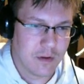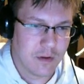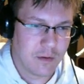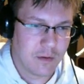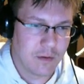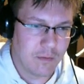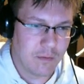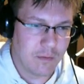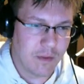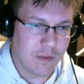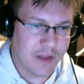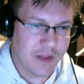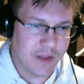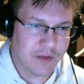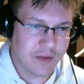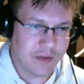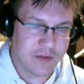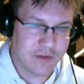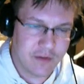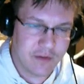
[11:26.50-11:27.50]

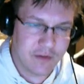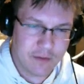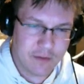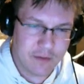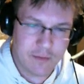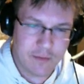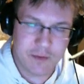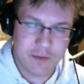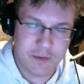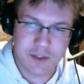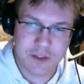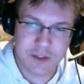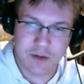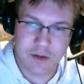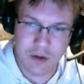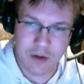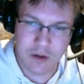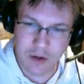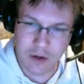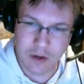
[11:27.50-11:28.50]
1,000 of them, which there
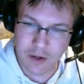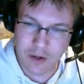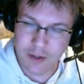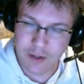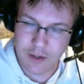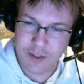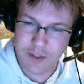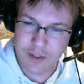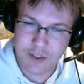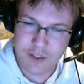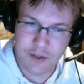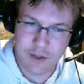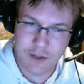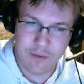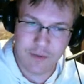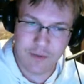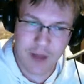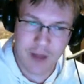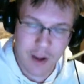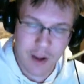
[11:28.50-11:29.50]
are. So
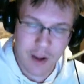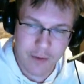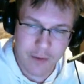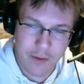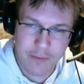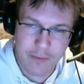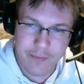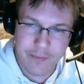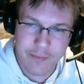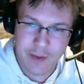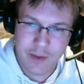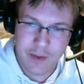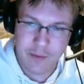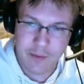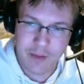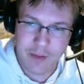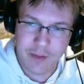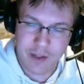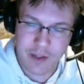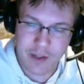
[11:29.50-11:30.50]
now
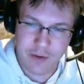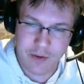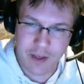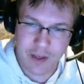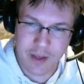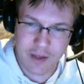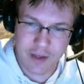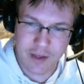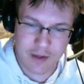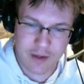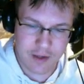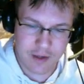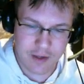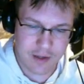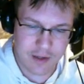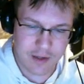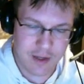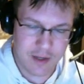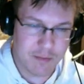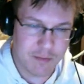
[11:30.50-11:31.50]
we can go ahead
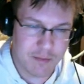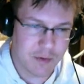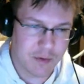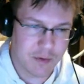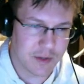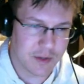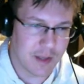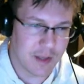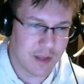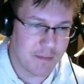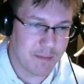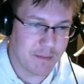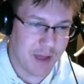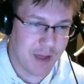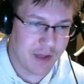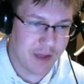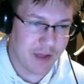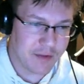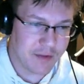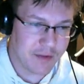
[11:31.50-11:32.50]
and import that
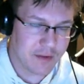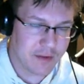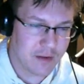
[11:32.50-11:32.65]
math.